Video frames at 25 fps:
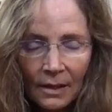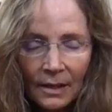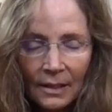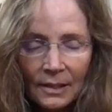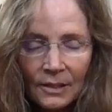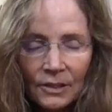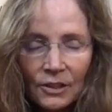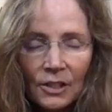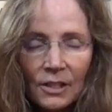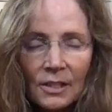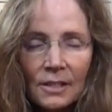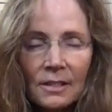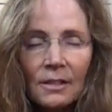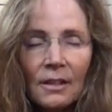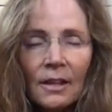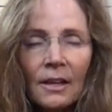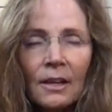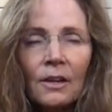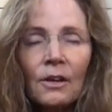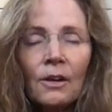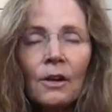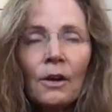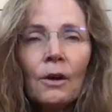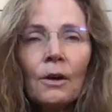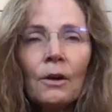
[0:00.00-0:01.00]
And just
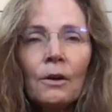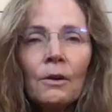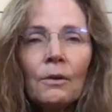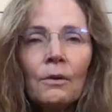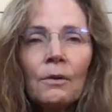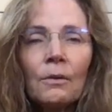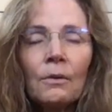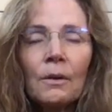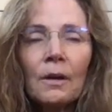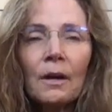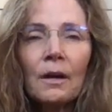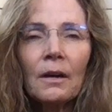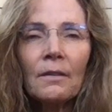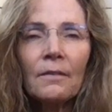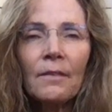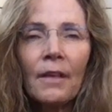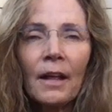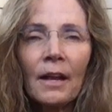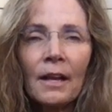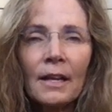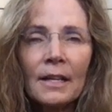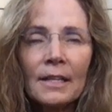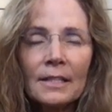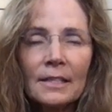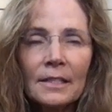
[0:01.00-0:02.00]
let go of
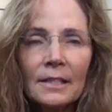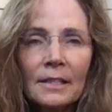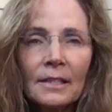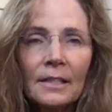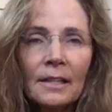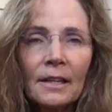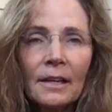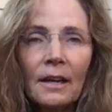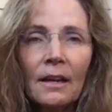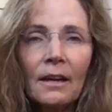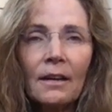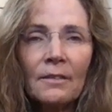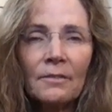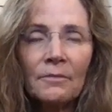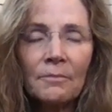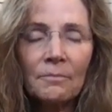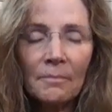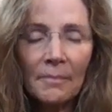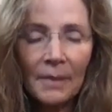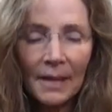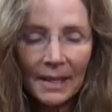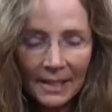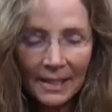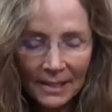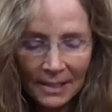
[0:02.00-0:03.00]
that idea of
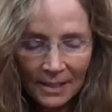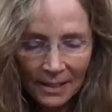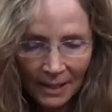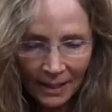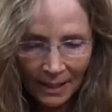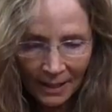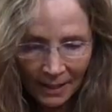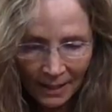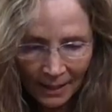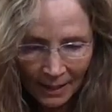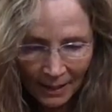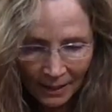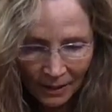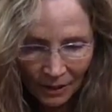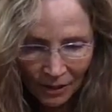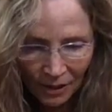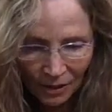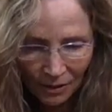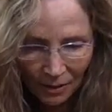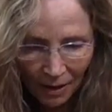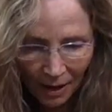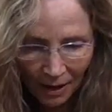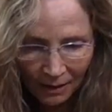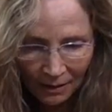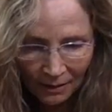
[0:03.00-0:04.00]
meditating
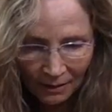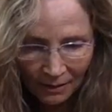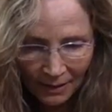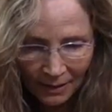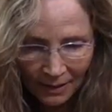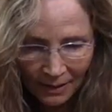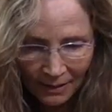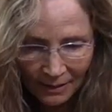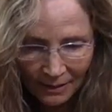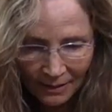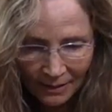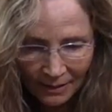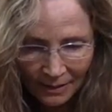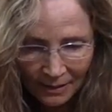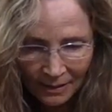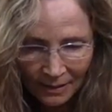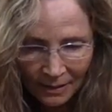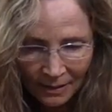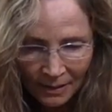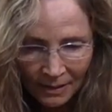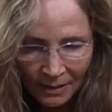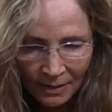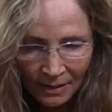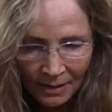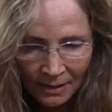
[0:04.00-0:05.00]
correctly.
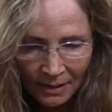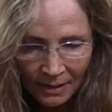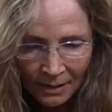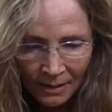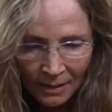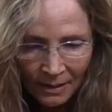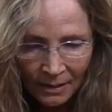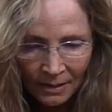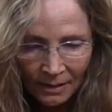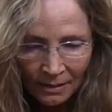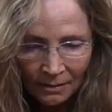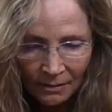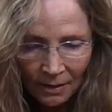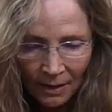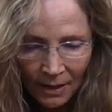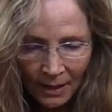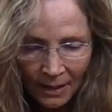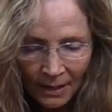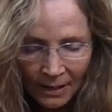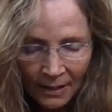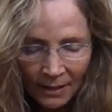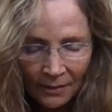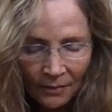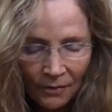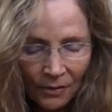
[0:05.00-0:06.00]

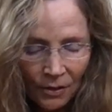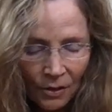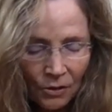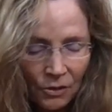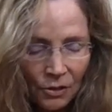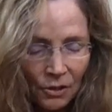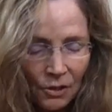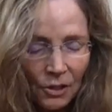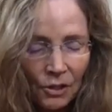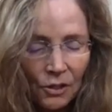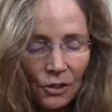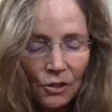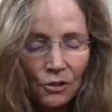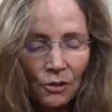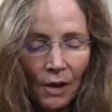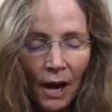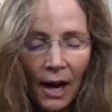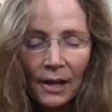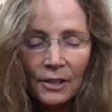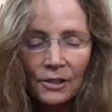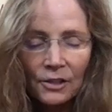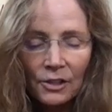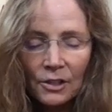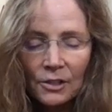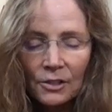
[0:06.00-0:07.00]
Right? If those
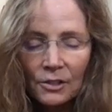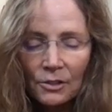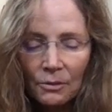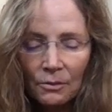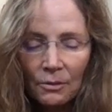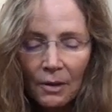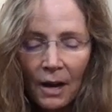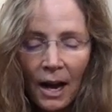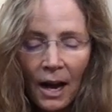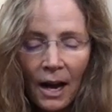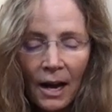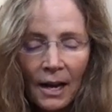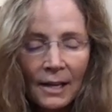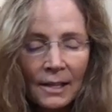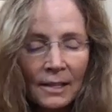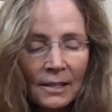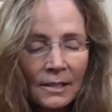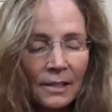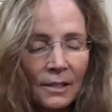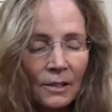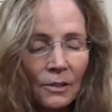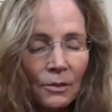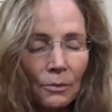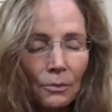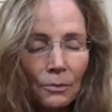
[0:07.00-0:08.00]
distractions
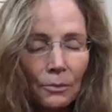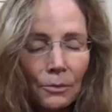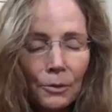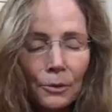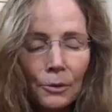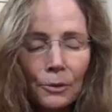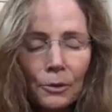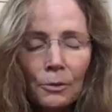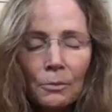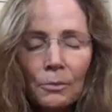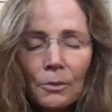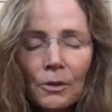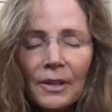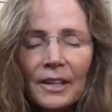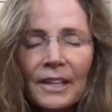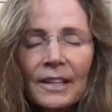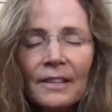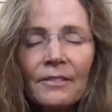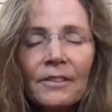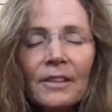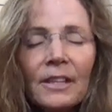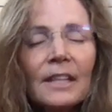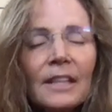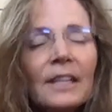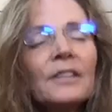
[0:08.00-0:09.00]
arise in the room or
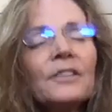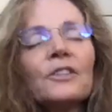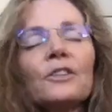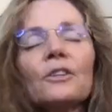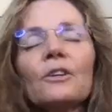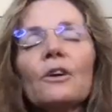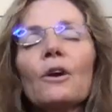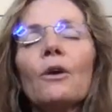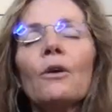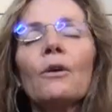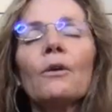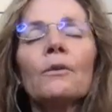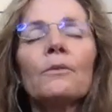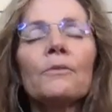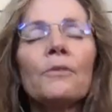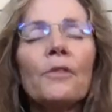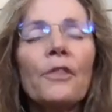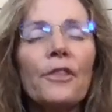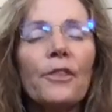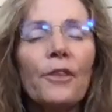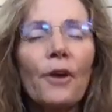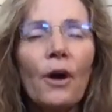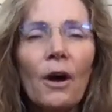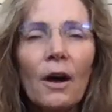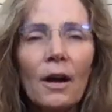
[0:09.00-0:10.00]
even in your own
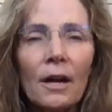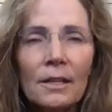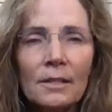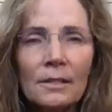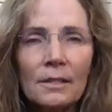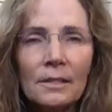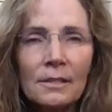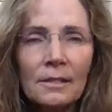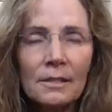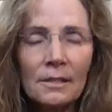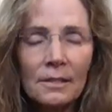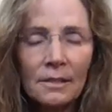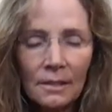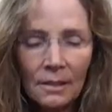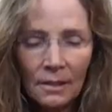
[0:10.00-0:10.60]
thoughts,